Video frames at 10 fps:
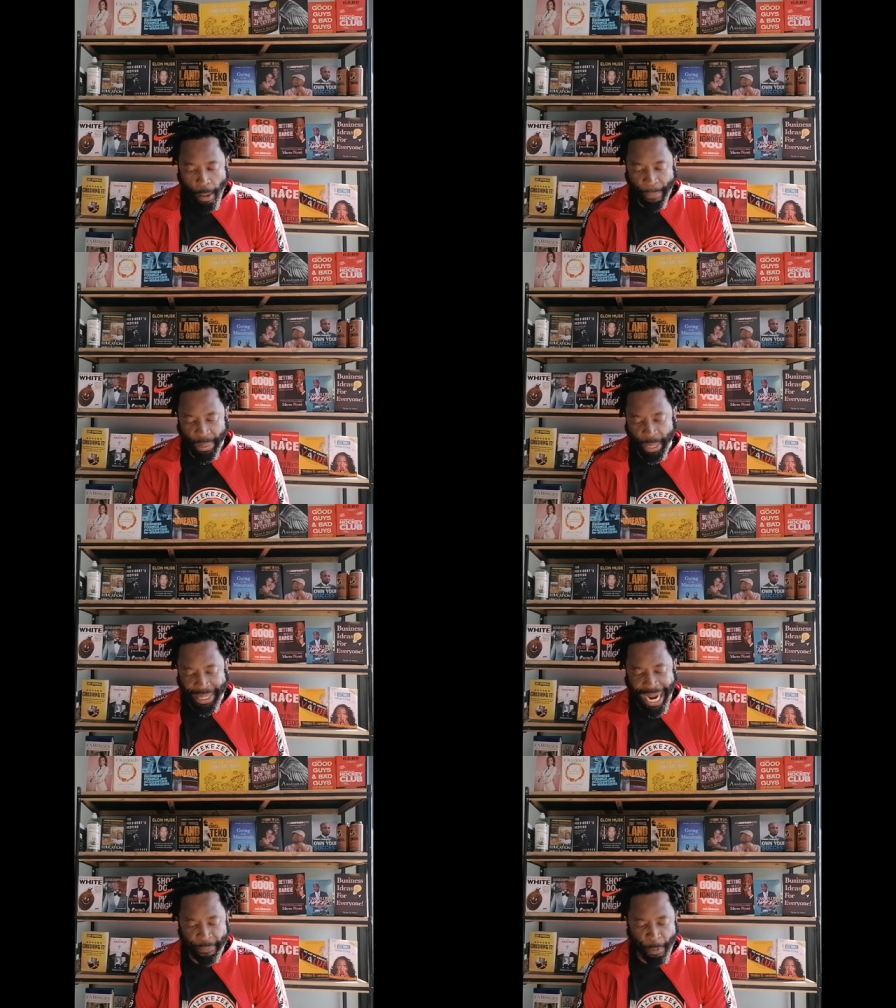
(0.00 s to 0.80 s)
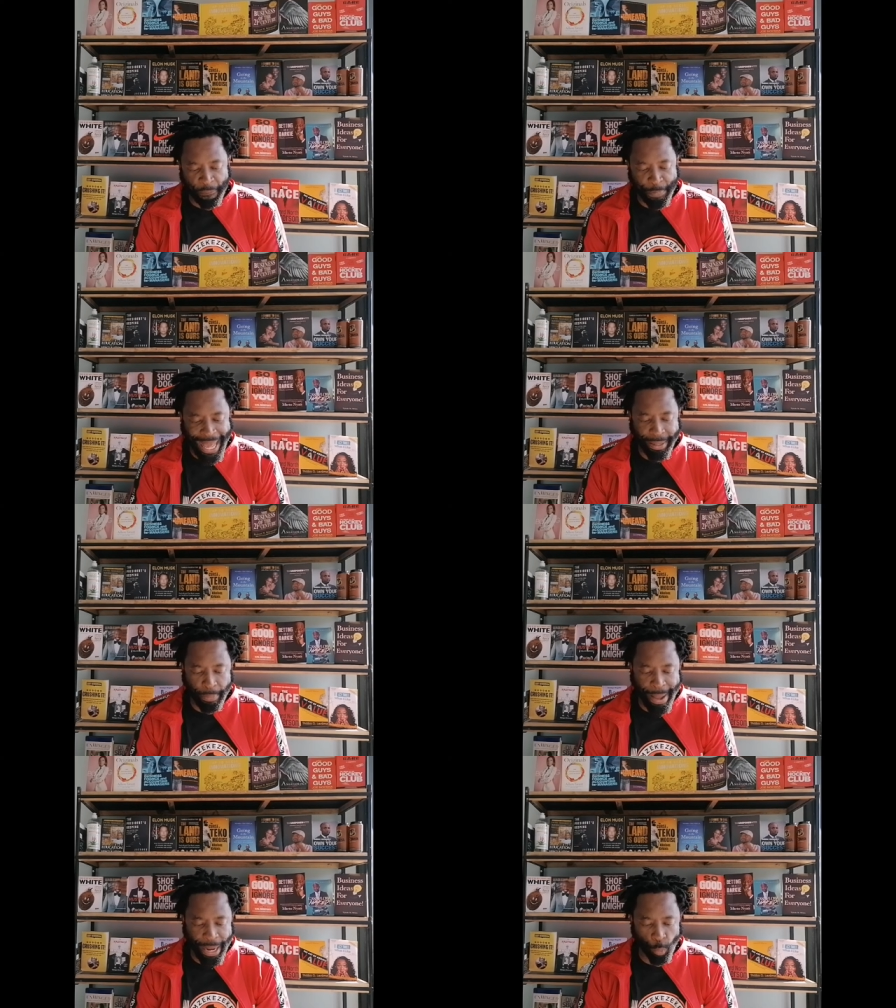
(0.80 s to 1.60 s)
But the type of black
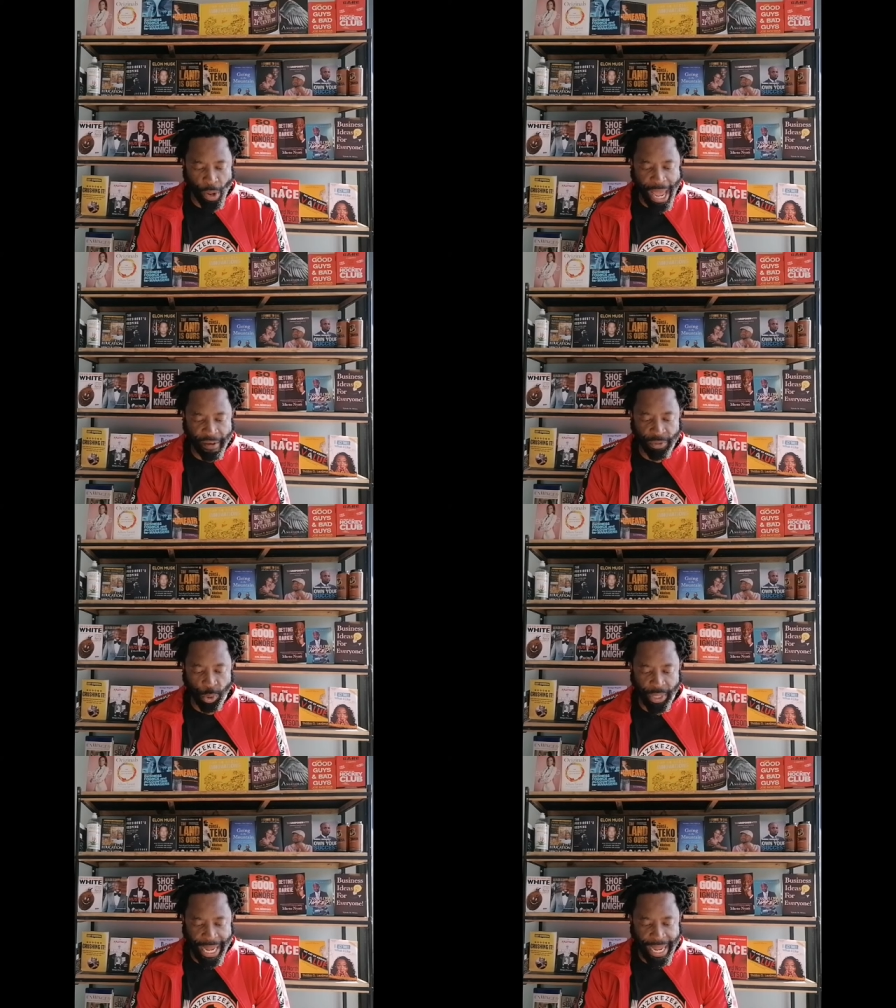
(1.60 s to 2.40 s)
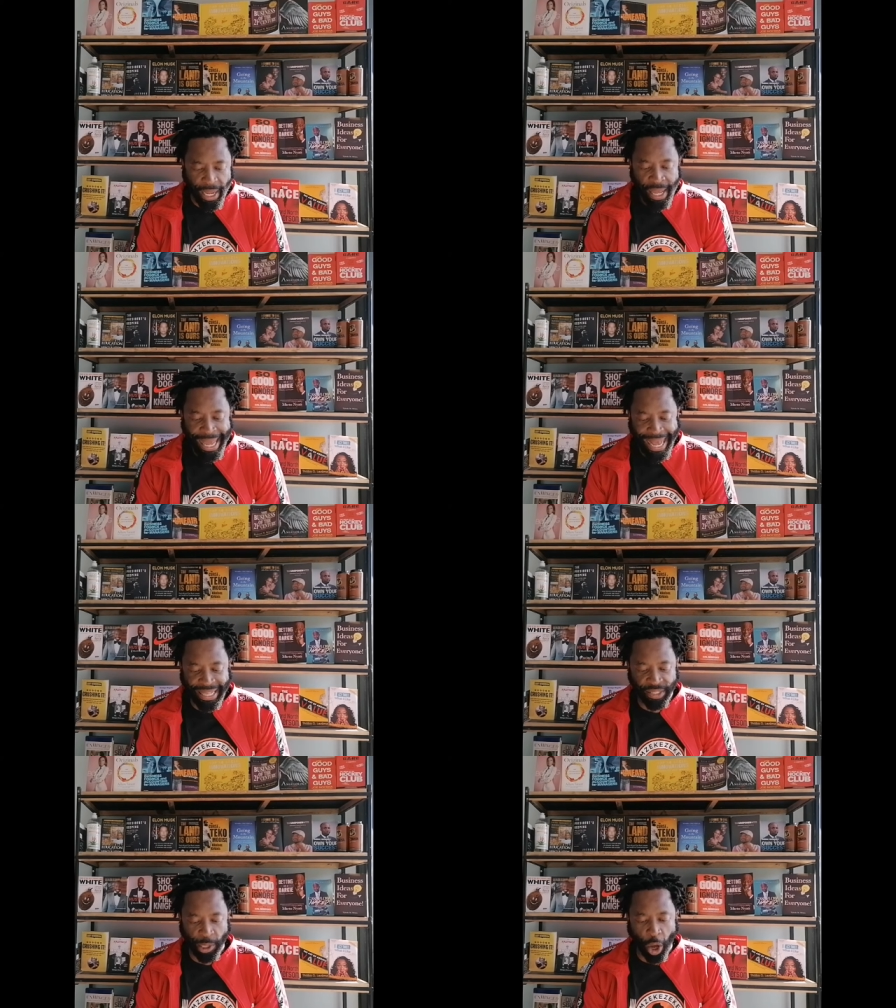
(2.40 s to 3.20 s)
man we have today
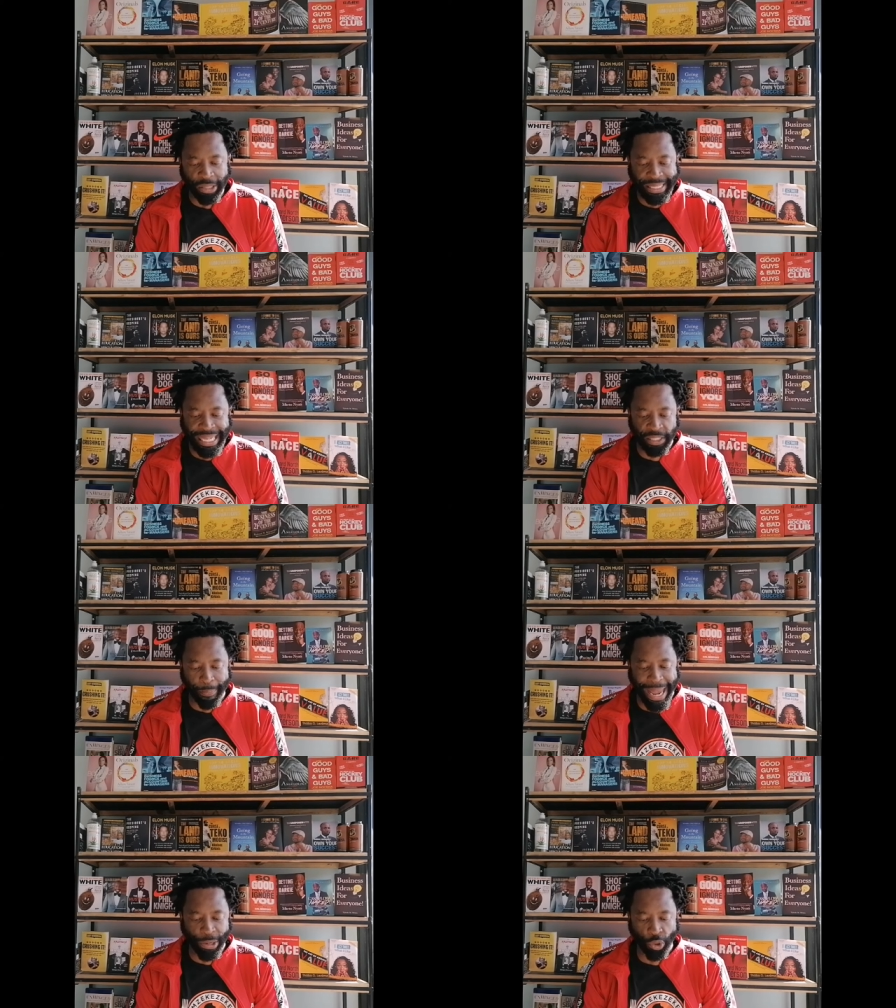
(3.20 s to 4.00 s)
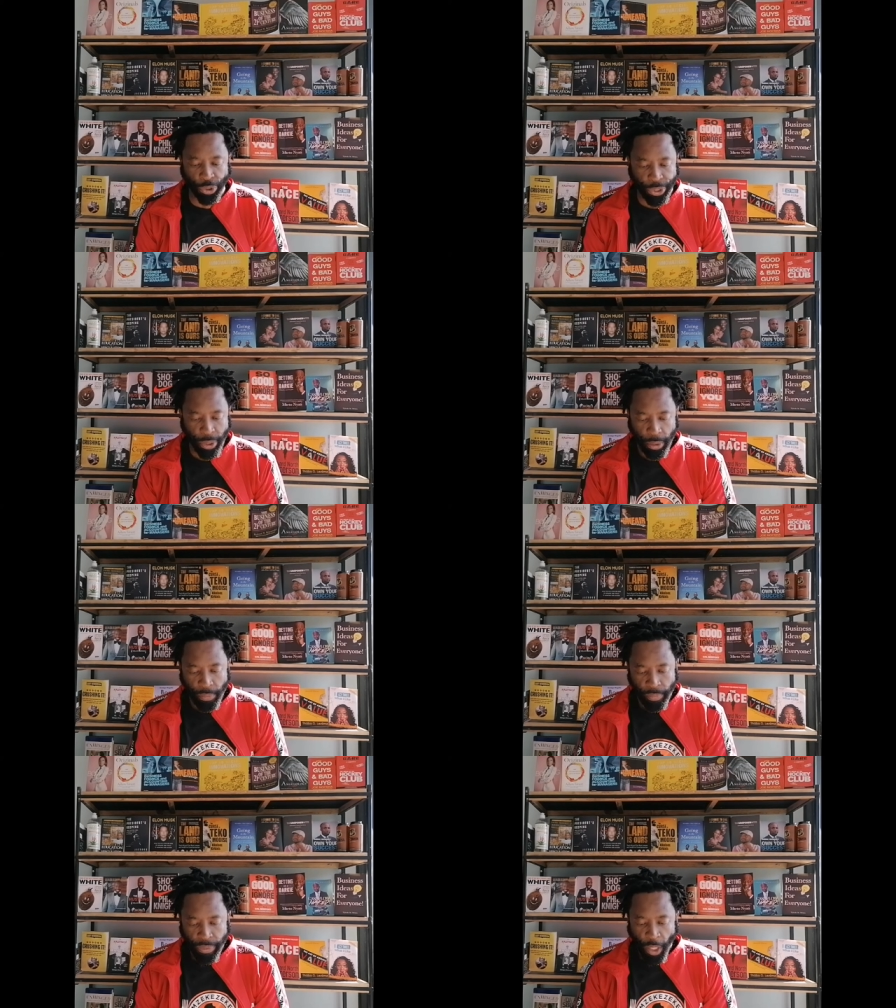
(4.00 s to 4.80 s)
has lost his manhood,
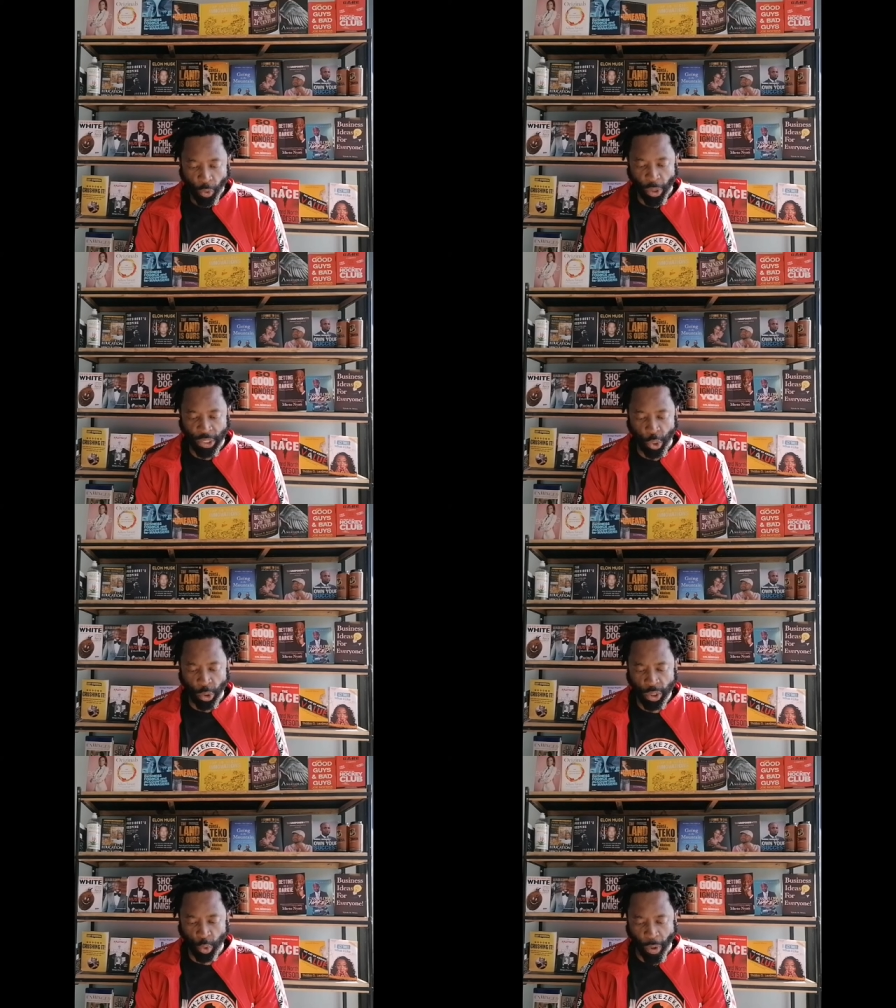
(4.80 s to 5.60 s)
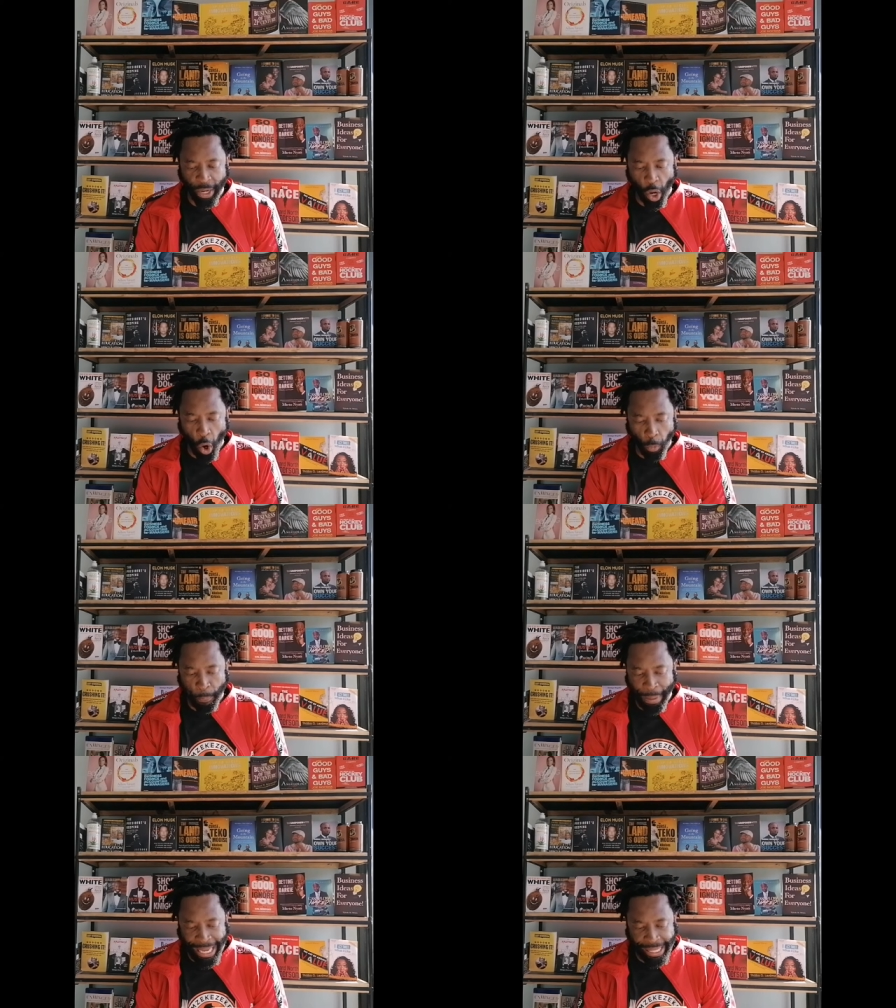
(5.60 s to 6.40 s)
reduced to an
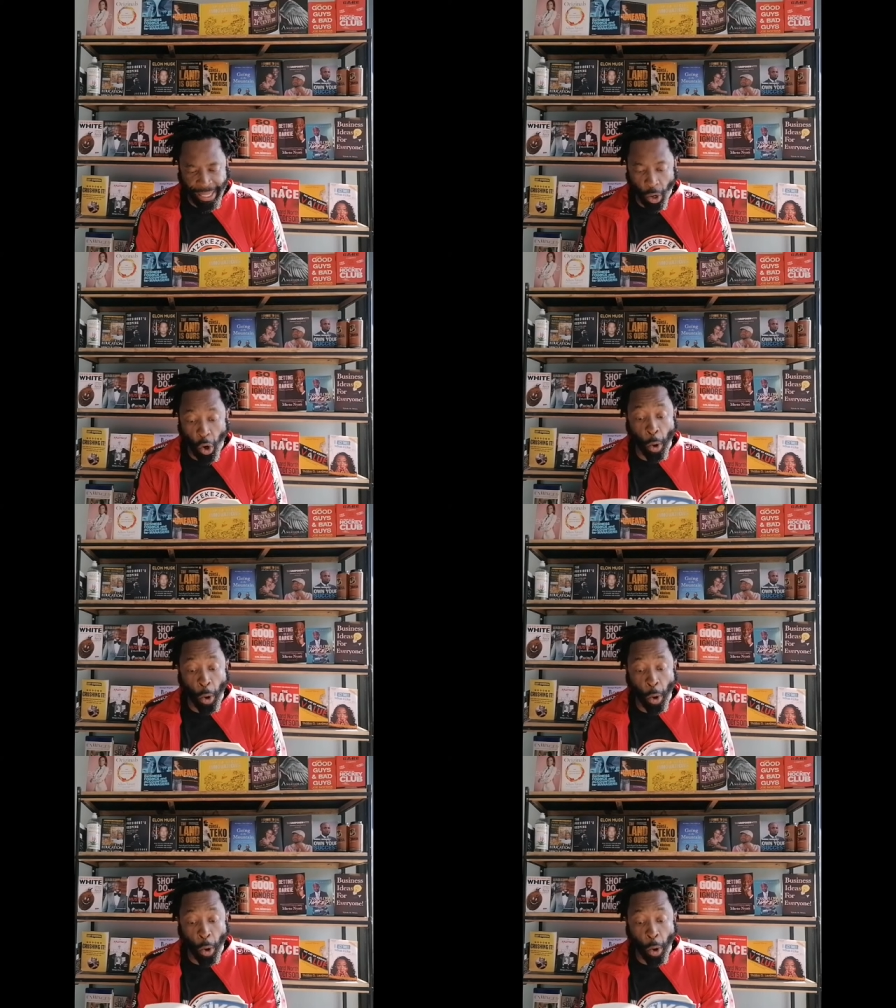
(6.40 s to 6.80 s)
obliging,